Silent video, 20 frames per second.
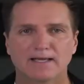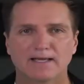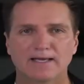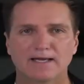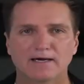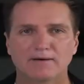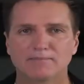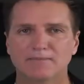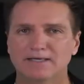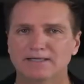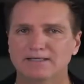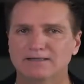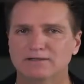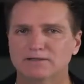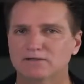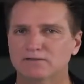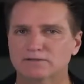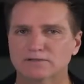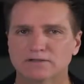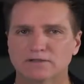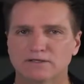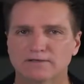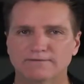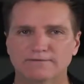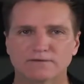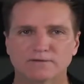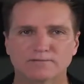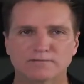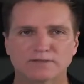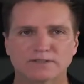how might those law
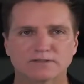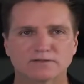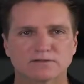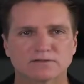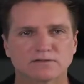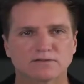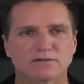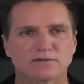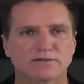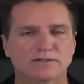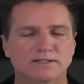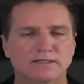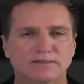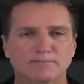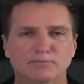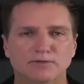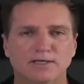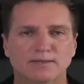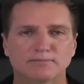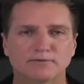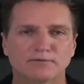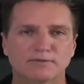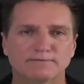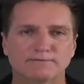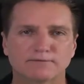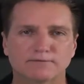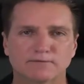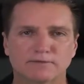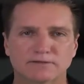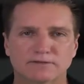firms exert improper
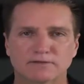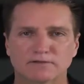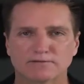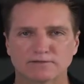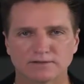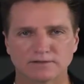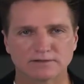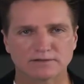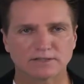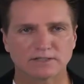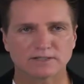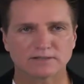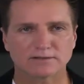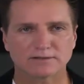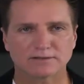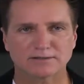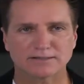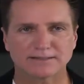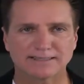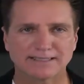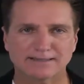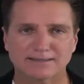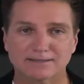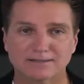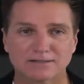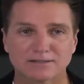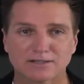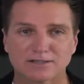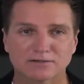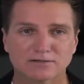influence over the judge to get the
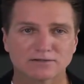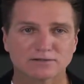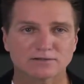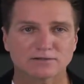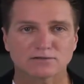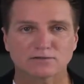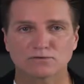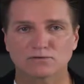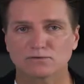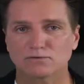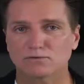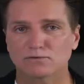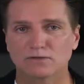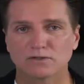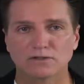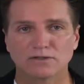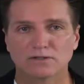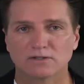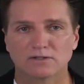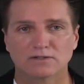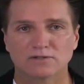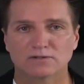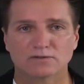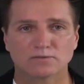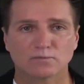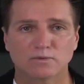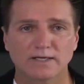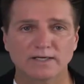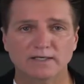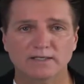judge to
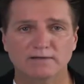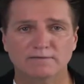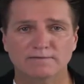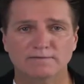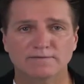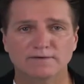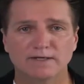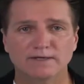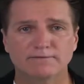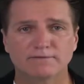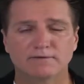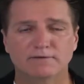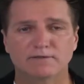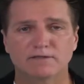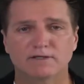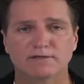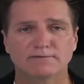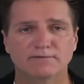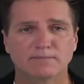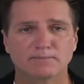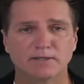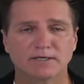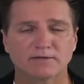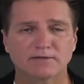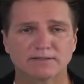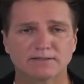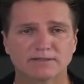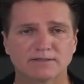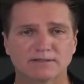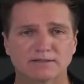sway in favor of the
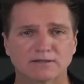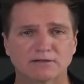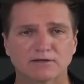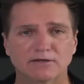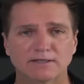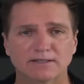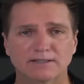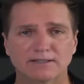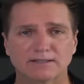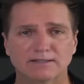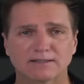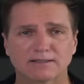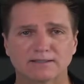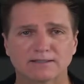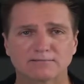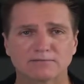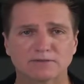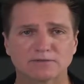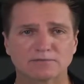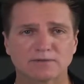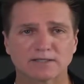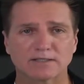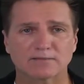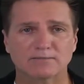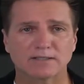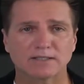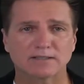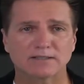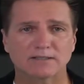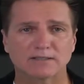parent that the guardian ad litem is
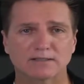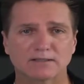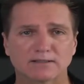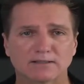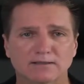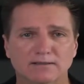recommending?